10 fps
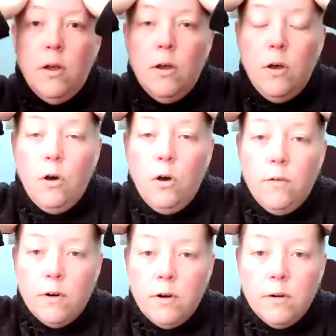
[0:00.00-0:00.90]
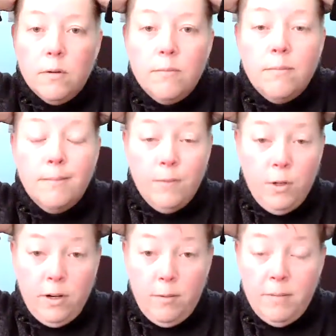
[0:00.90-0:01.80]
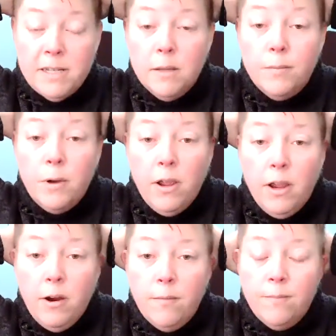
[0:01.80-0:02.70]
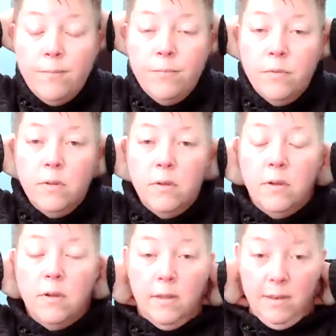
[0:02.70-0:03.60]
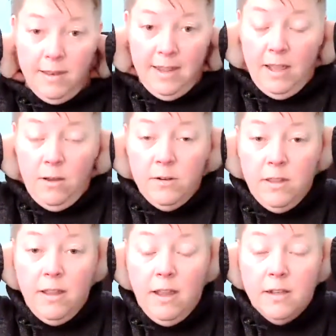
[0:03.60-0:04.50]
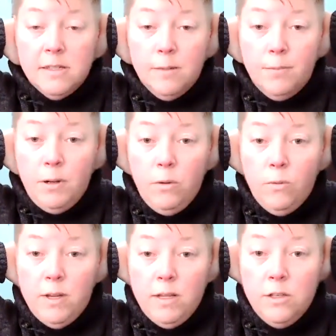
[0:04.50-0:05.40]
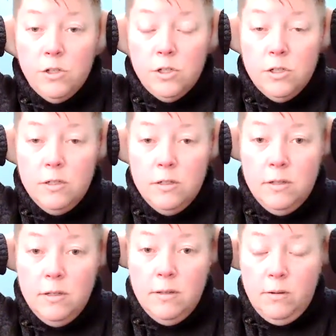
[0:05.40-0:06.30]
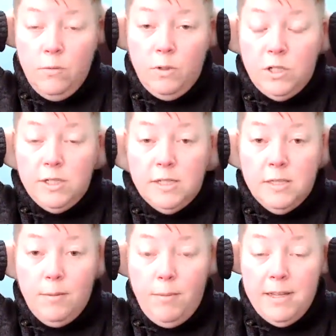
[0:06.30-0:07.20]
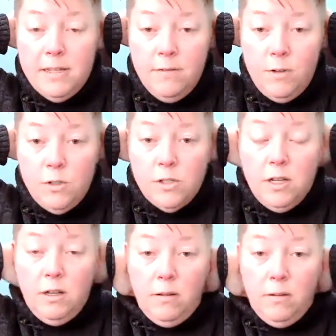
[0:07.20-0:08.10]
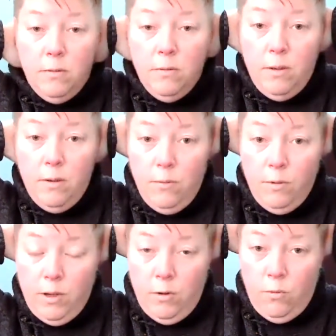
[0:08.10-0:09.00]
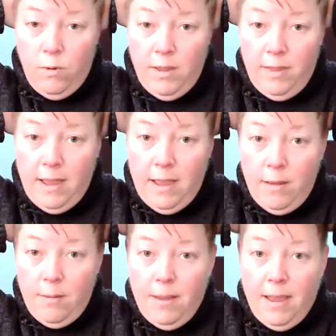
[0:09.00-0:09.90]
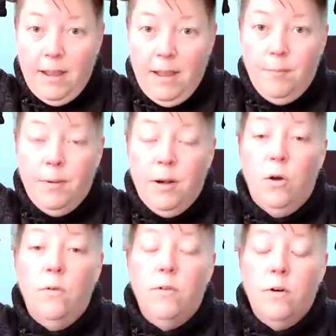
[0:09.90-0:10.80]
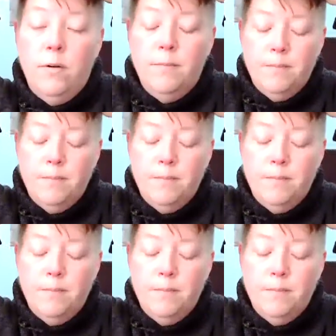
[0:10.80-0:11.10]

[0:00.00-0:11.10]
over, you're going to mess up your hair, down to the occipital ridge, which is the base of your skull. You're going to run that back up and over.